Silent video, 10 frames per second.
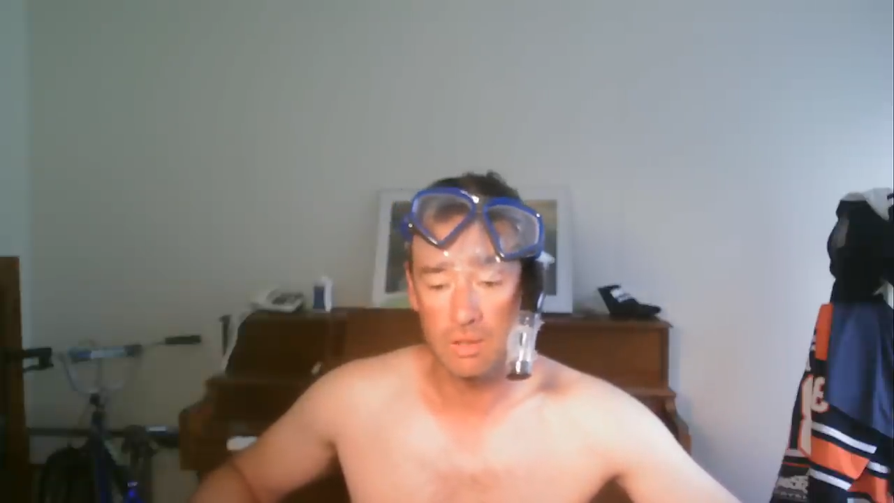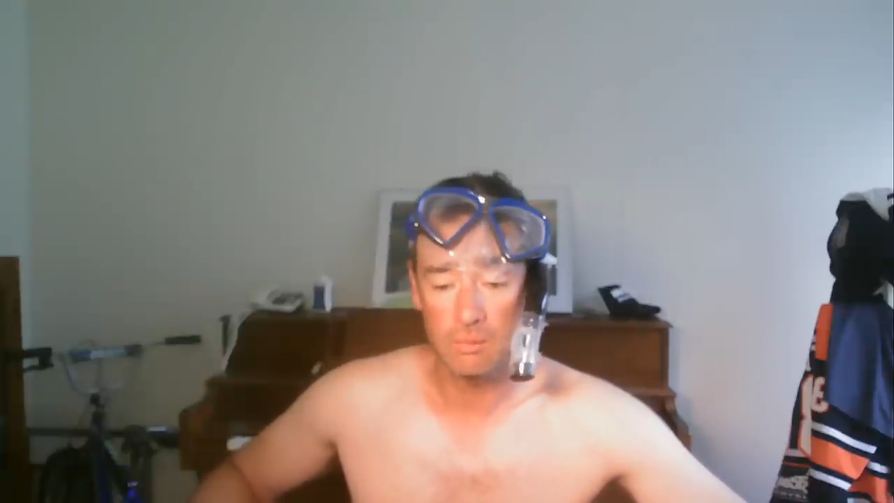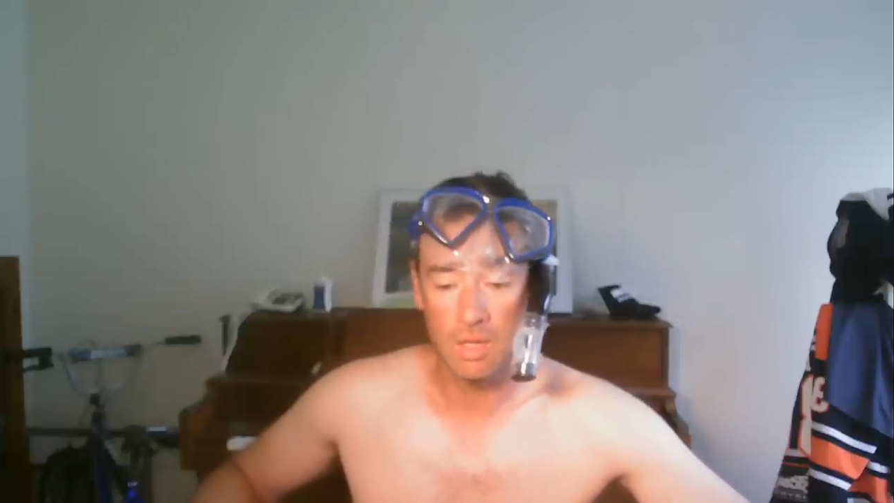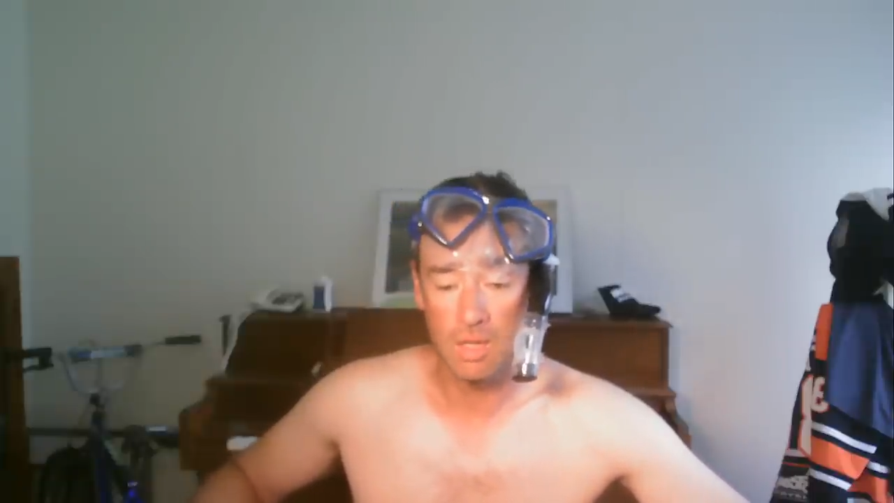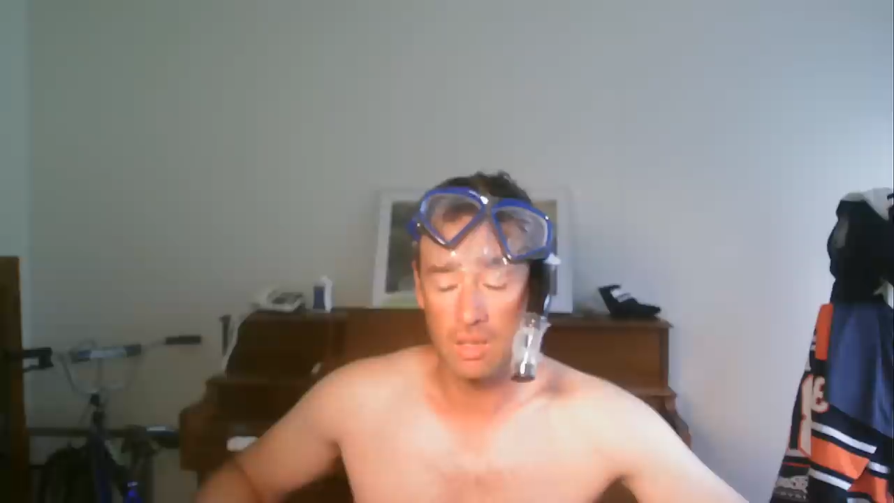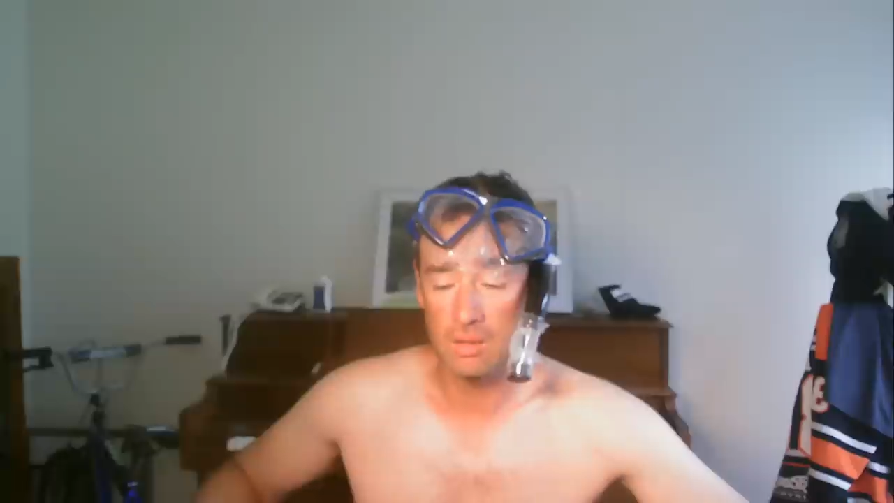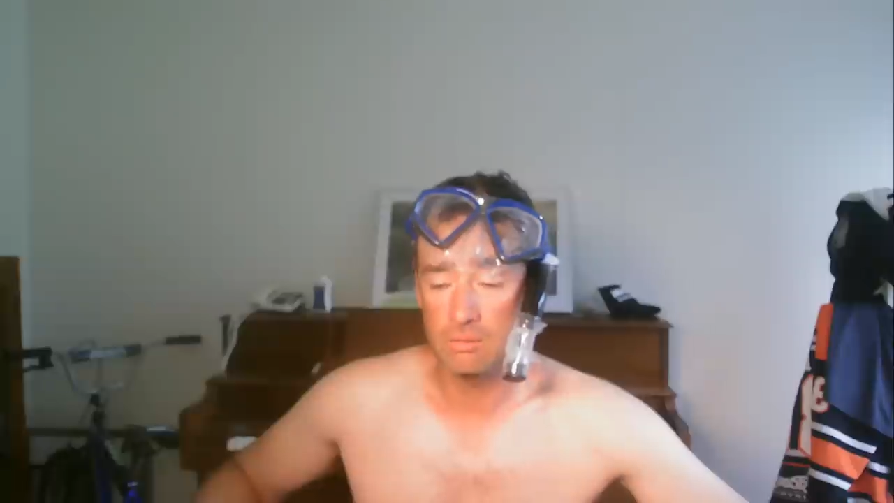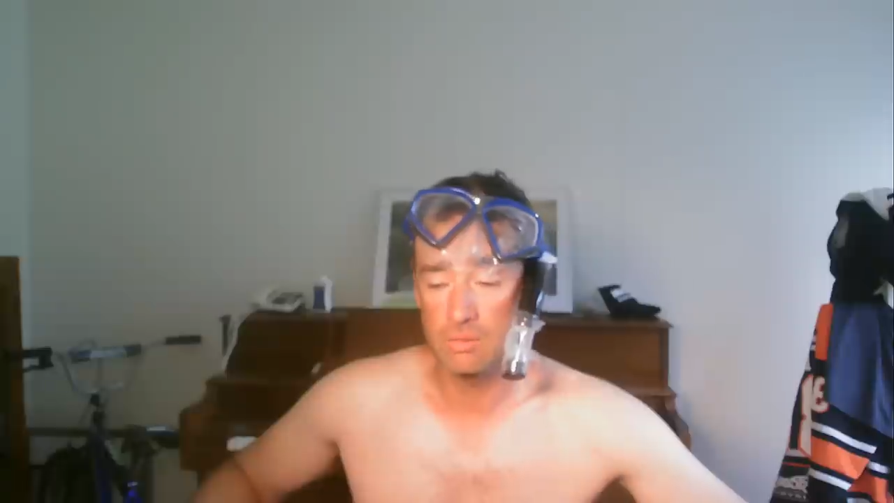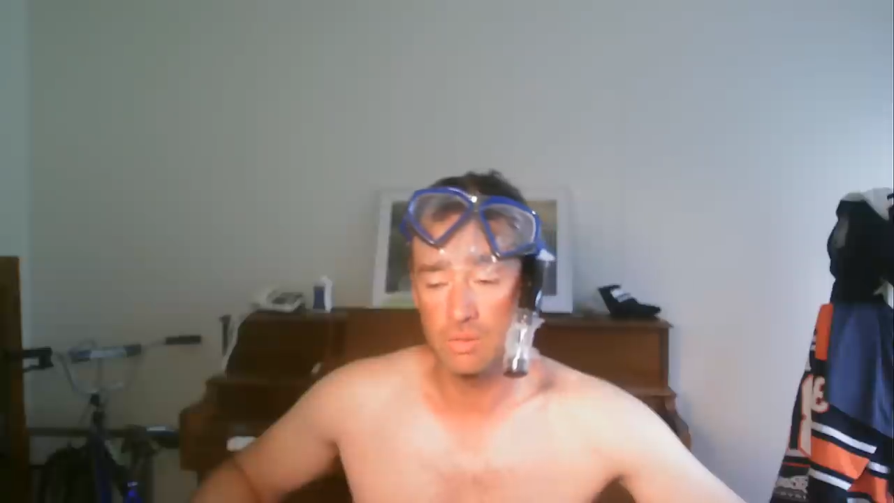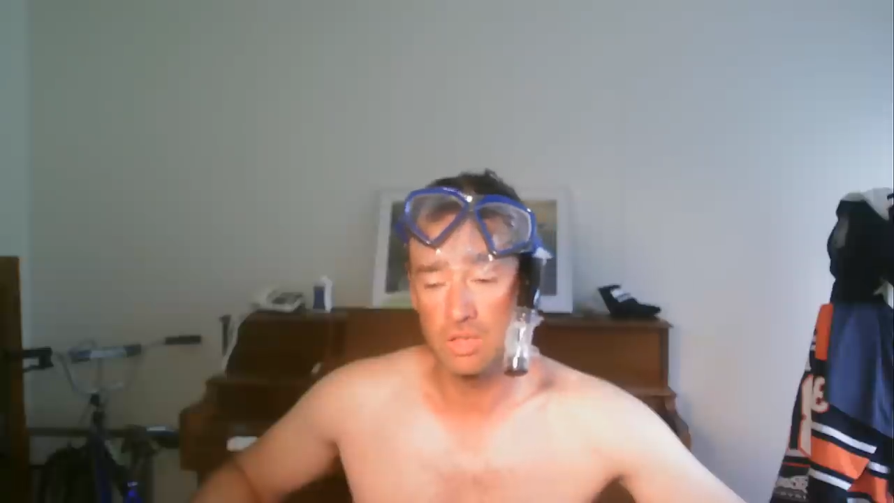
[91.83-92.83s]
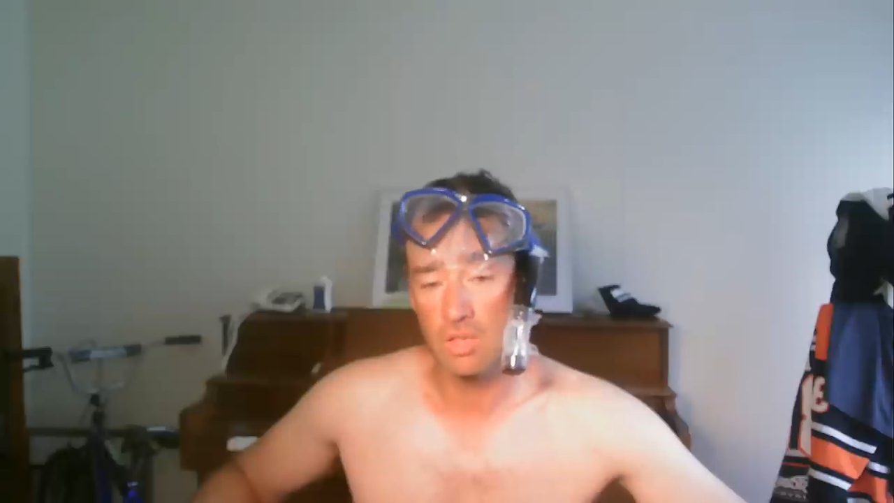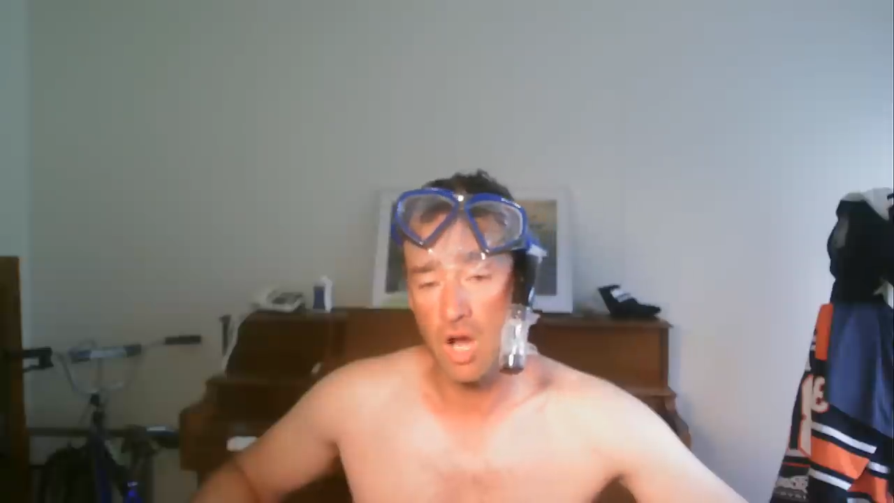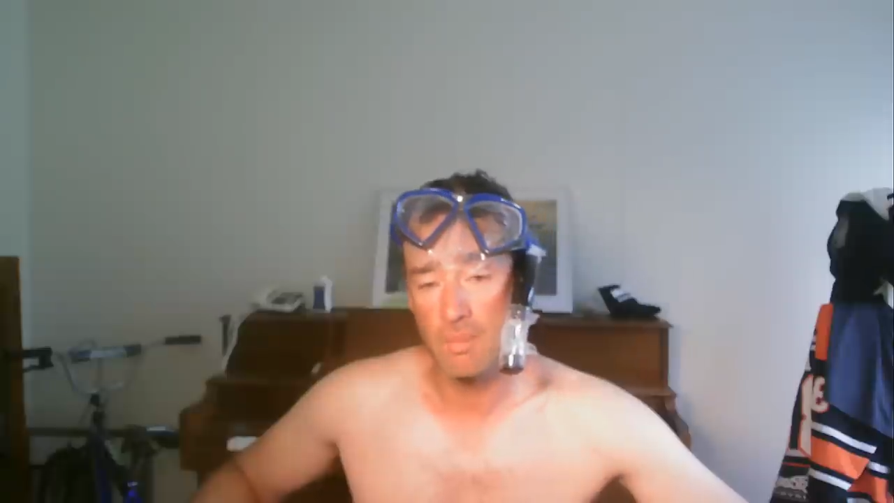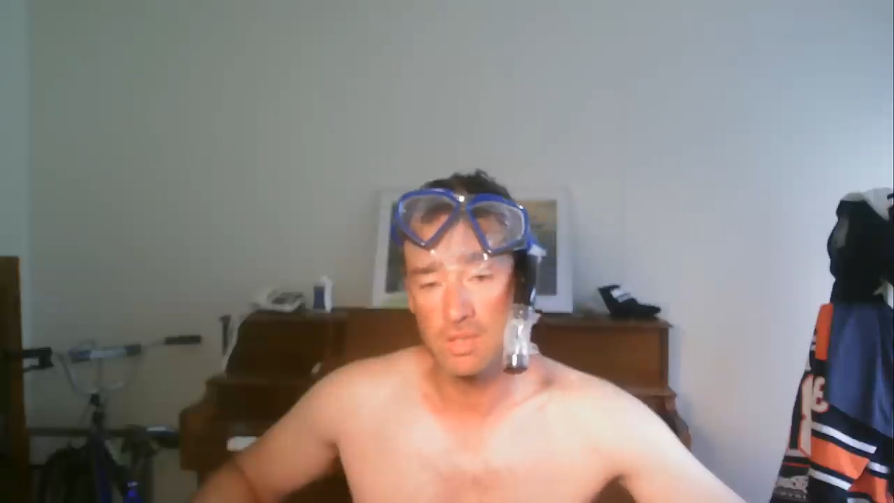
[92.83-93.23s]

Uh, it was really calm